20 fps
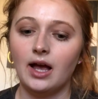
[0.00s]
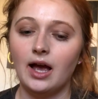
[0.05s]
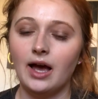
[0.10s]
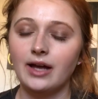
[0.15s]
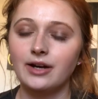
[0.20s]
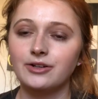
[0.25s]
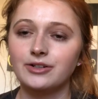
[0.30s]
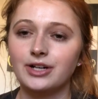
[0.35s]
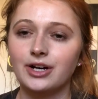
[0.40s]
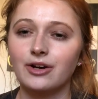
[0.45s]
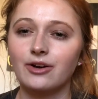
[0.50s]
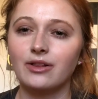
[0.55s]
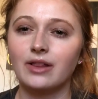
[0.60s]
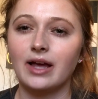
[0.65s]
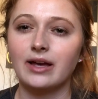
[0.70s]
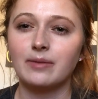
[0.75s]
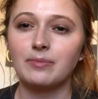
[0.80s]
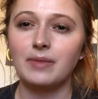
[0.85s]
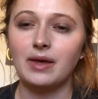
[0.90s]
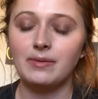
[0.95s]
I don't know,
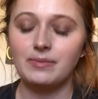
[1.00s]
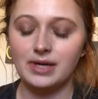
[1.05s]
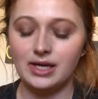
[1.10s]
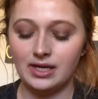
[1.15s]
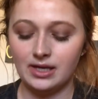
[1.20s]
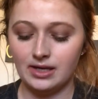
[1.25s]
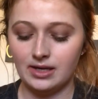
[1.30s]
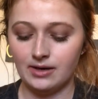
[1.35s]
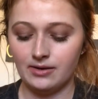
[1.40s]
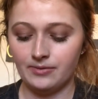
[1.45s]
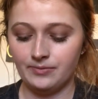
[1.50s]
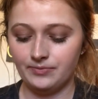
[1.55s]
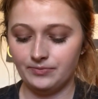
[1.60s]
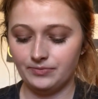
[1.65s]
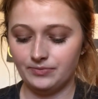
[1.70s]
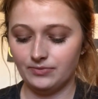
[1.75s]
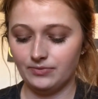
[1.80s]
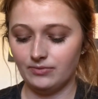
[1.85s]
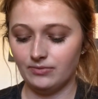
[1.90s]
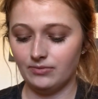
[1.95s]
like, maybe
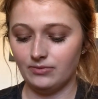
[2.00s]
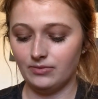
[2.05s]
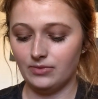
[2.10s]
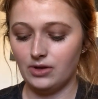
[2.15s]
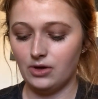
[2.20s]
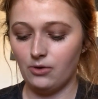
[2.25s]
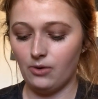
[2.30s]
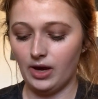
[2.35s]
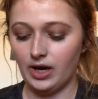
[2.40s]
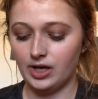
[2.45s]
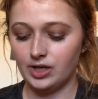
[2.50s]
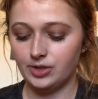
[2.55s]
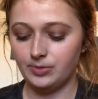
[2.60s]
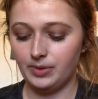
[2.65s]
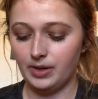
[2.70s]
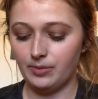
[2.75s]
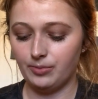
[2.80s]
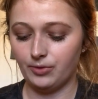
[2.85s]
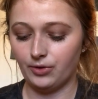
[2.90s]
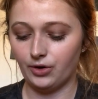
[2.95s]
new age
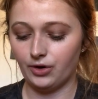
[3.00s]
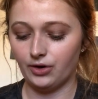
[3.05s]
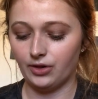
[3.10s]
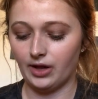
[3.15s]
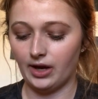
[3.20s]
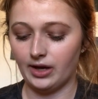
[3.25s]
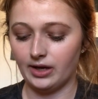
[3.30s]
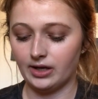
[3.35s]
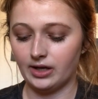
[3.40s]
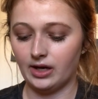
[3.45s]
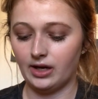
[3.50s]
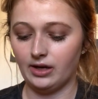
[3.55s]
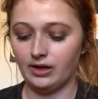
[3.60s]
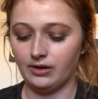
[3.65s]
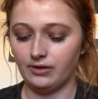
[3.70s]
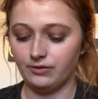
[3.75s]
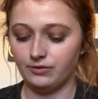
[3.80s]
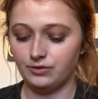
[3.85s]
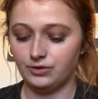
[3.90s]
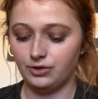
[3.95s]
people are, like, kind
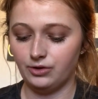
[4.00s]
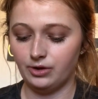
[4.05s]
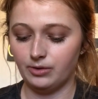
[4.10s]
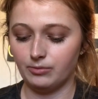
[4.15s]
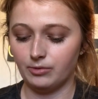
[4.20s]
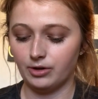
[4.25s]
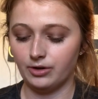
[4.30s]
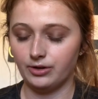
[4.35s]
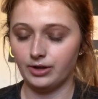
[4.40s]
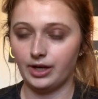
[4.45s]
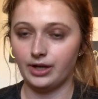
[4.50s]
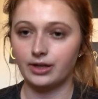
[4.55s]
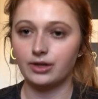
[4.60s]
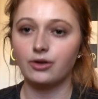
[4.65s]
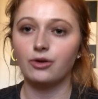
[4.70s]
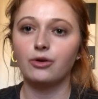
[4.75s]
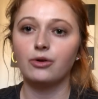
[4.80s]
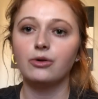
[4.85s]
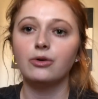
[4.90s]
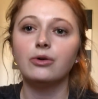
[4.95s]
of doing more, like,
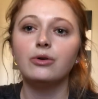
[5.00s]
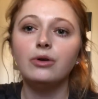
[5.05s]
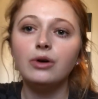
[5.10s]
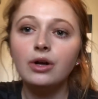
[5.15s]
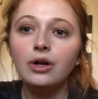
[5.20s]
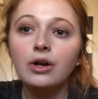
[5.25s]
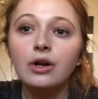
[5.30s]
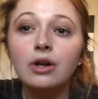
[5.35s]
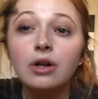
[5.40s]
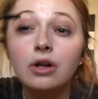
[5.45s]
oh,